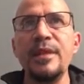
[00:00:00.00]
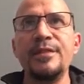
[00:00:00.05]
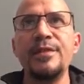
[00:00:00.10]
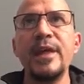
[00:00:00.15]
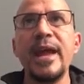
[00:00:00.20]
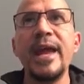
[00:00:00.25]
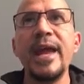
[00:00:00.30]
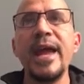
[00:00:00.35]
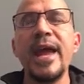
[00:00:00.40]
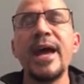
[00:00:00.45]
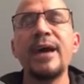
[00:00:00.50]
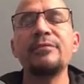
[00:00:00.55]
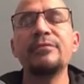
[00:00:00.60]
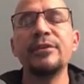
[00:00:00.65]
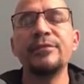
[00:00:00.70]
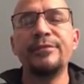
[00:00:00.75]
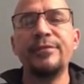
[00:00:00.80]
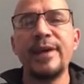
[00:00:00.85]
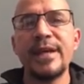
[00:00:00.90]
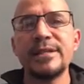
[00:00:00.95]
they have
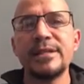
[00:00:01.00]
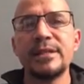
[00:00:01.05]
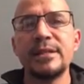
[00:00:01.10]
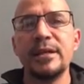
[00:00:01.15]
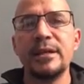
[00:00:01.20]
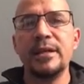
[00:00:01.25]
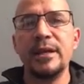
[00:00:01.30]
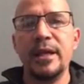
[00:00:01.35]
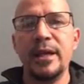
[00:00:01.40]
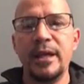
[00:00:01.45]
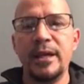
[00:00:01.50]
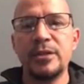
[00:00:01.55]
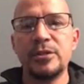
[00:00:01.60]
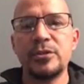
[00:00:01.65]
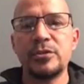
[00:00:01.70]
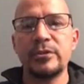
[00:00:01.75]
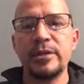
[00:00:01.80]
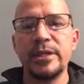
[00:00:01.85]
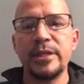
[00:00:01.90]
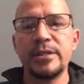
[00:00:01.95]
a vested
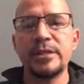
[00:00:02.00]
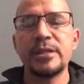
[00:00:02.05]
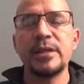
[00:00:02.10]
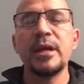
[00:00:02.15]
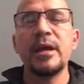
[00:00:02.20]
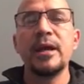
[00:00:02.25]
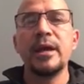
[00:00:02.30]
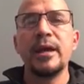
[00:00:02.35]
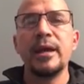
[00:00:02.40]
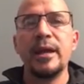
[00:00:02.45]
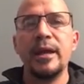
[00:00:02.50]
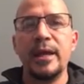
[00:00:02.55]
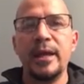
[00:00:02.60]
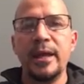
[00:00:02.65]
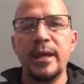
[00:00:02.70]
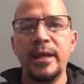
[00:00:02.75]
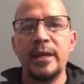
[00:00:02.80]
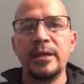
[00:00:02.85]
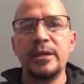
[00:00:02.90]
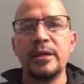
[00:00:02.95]
interest
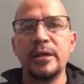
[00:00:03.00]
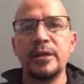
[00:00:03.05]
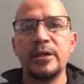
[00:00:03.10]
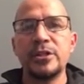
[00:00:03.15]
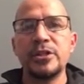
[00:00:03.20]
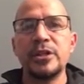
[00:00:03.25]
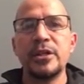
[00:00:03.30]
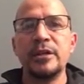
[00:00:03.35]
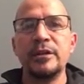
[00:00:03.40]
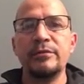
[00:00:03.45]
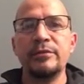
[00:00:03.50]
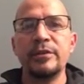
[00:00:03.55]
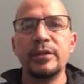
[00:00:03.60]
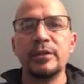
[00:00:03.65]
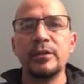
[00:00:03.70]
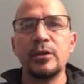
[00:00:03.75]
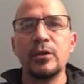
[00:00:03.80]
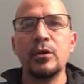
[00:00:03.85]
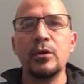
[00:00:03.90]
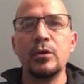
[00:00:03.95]
in
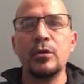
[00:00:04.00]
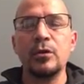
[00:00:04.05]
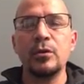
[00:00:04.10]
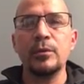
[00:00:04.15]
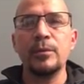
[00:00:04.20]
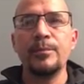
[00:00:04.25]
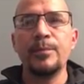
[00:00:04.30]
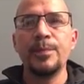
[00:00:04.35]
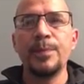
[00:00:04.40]
achieving the goal.